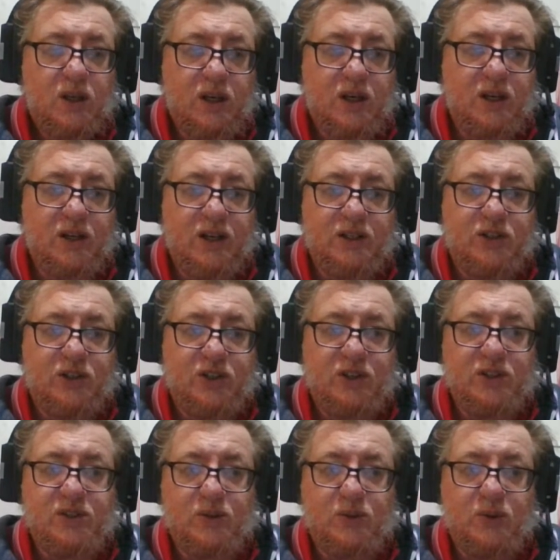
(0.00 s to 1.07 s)
can
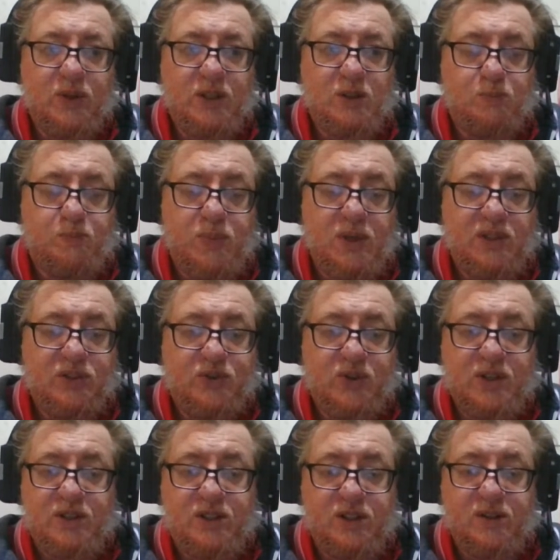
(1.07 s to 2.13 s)
introduce all these
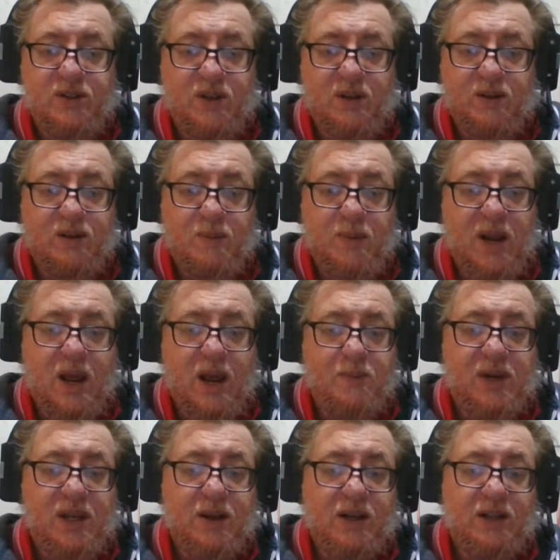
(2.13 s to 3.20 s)
mysteries. No matter how
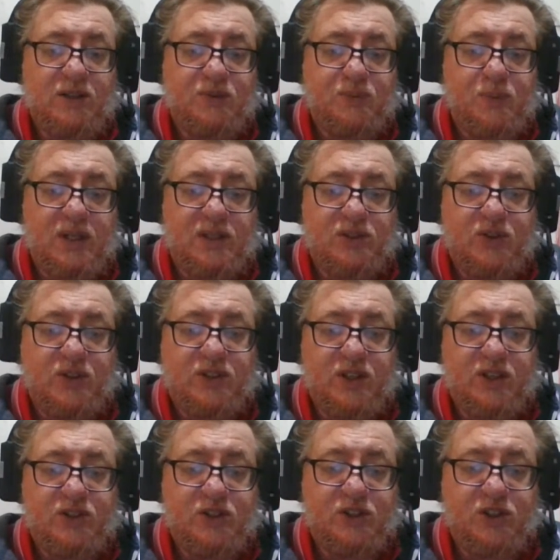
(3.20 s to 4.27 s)
many mysteries you
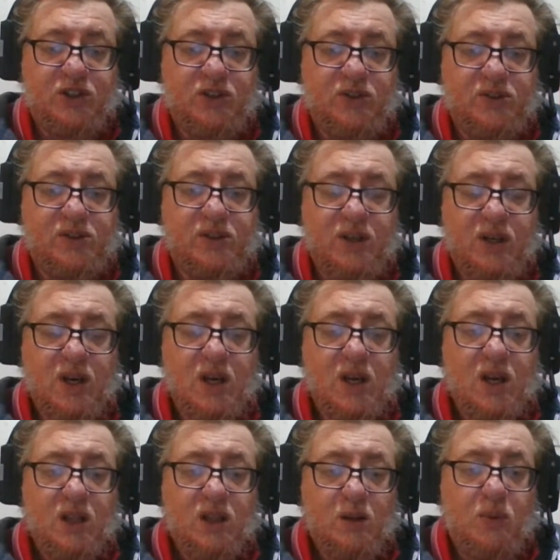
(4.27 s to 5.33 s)
introduce,
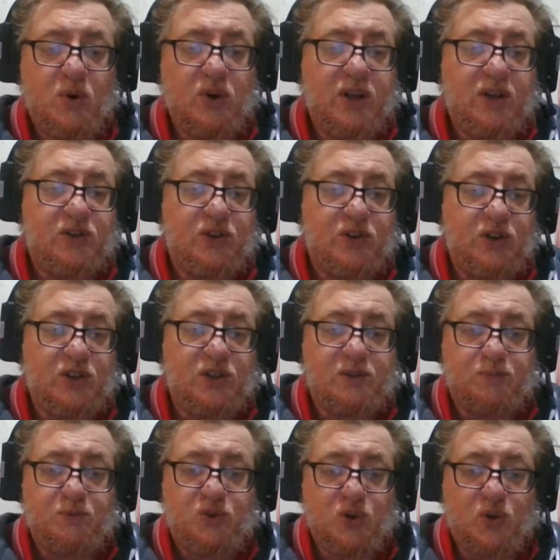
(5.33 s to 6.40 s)
the more you introduce,
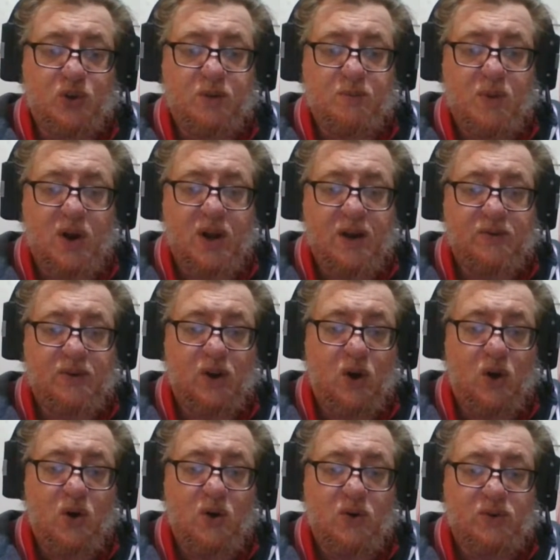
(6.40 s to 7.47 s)
sure, you might have a
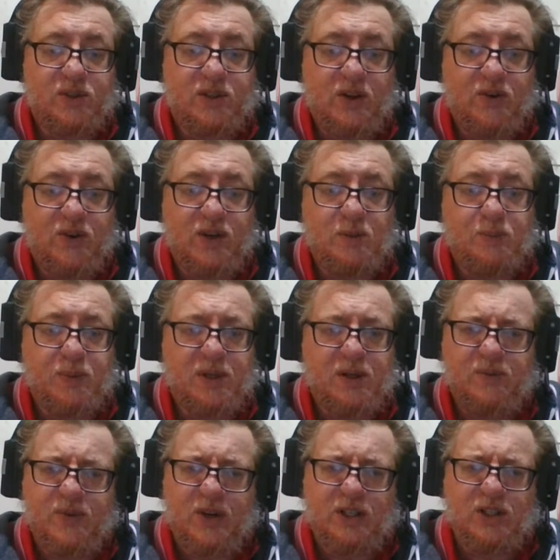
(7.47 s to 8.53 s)
long series, but
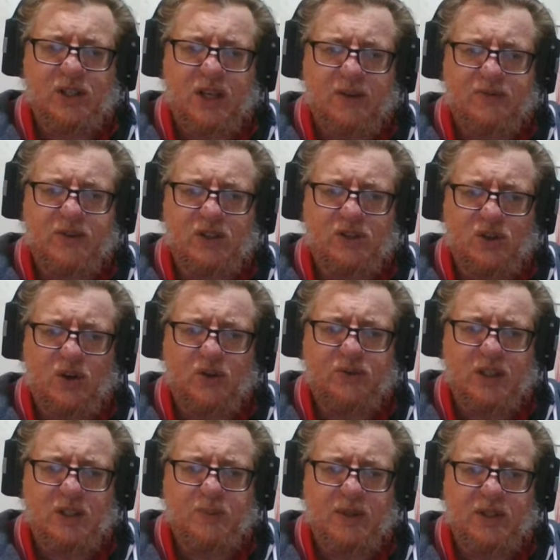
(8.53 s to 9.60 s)
eventually you have to solve
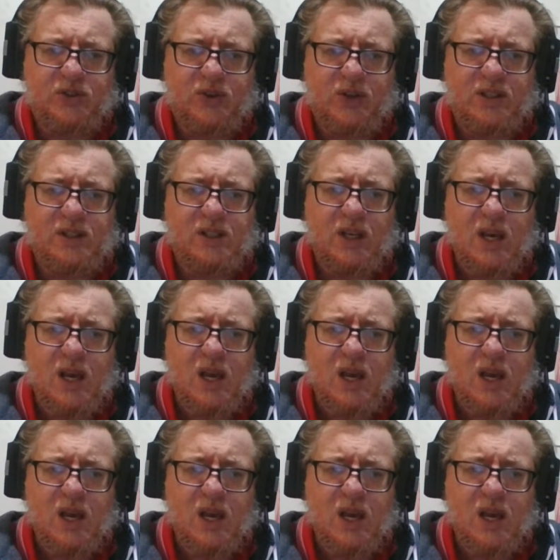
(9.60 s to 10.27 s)
these mysteries.